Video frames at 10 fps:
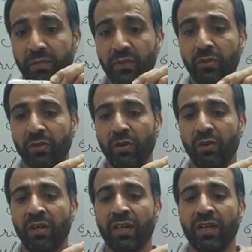you
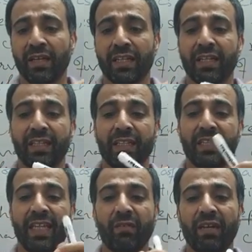know,
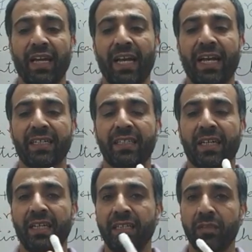they were
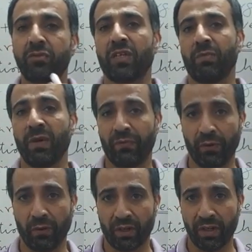electrically neutral before,